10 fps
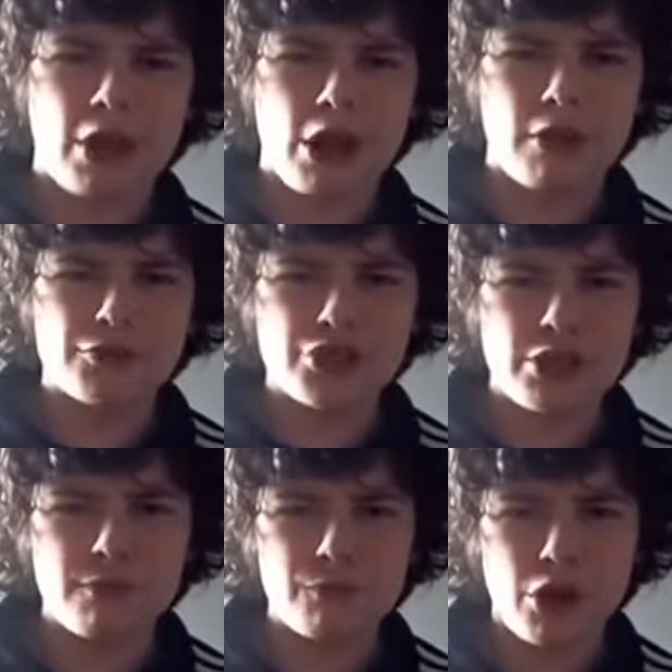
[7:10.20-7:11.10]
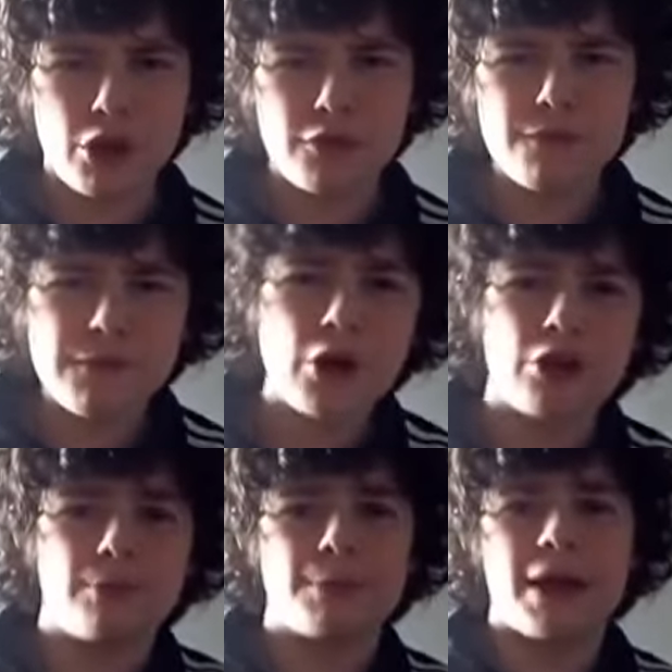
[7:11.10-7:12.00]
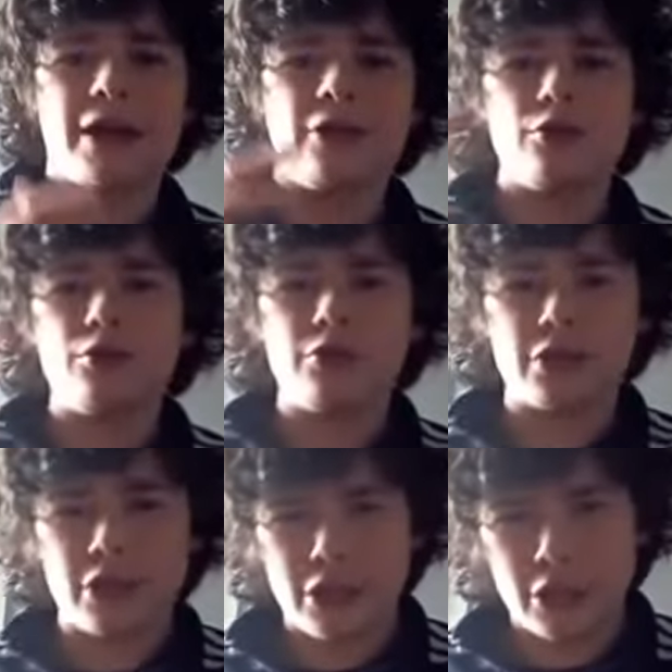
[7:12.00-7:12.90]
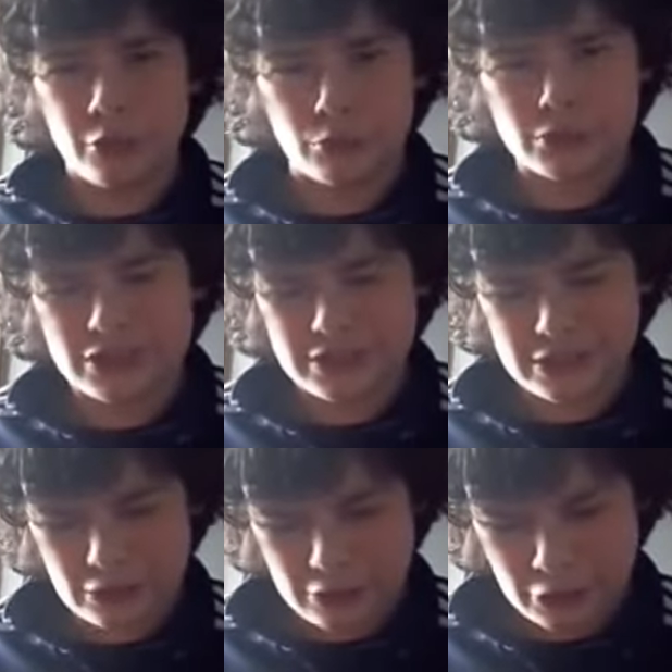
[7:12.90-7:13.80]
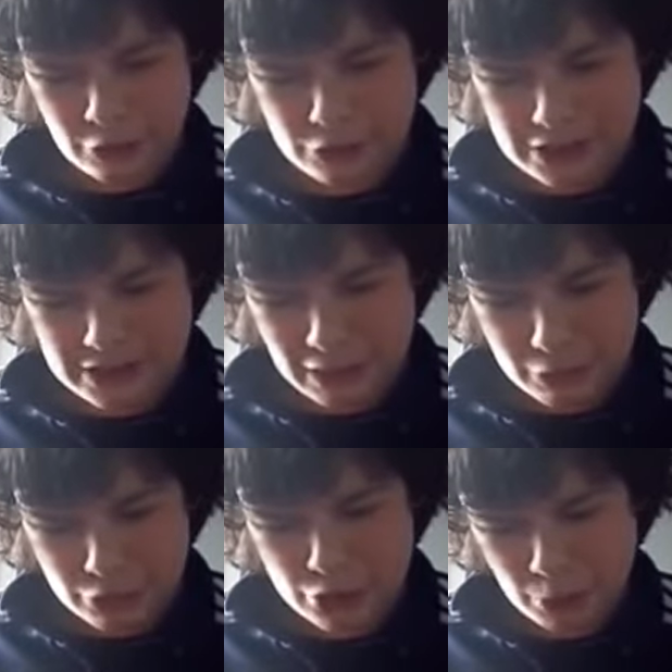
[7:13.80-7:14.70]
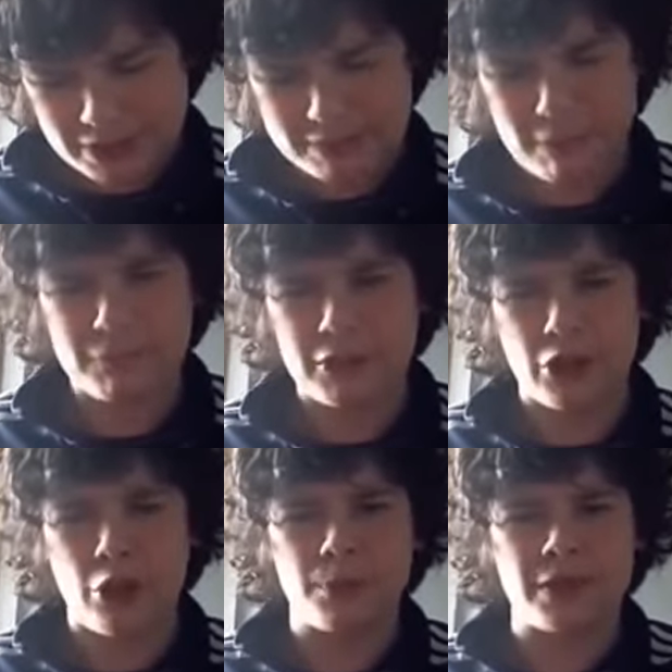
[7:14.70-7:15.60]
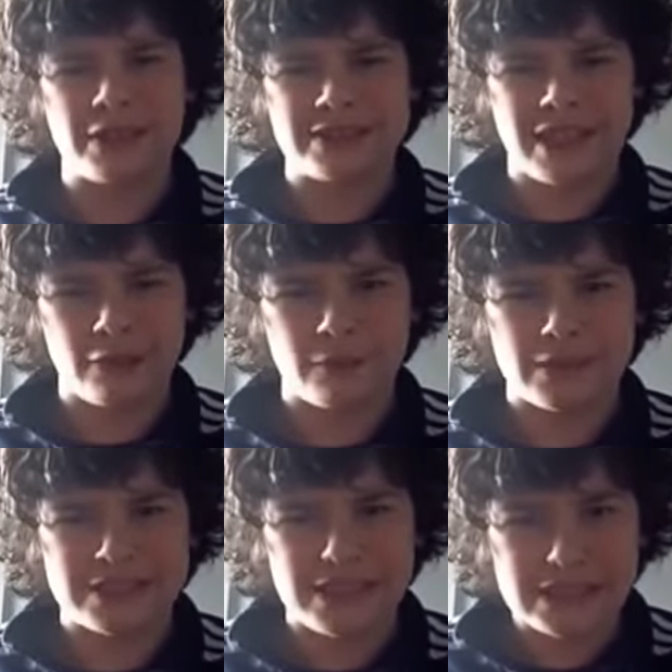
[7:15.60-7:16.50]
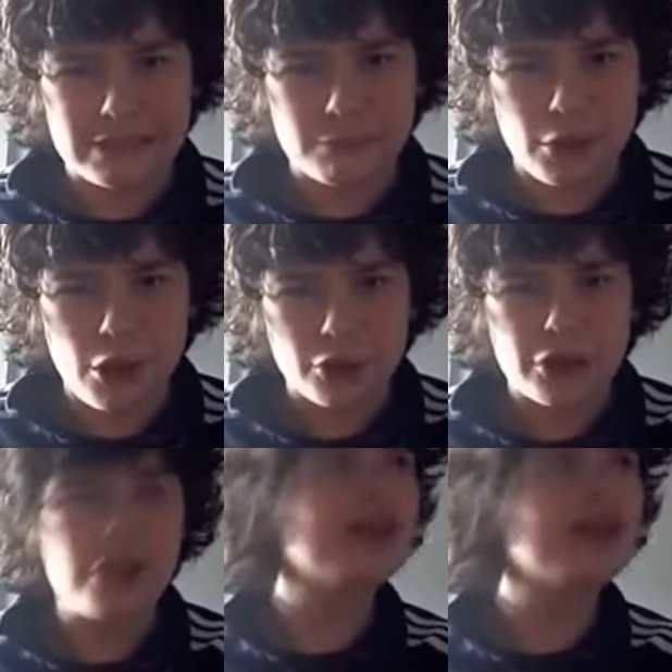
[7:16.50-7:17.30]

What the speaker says: half term vlog, followed by the Alton Towers 2015 opening day of the season vlog.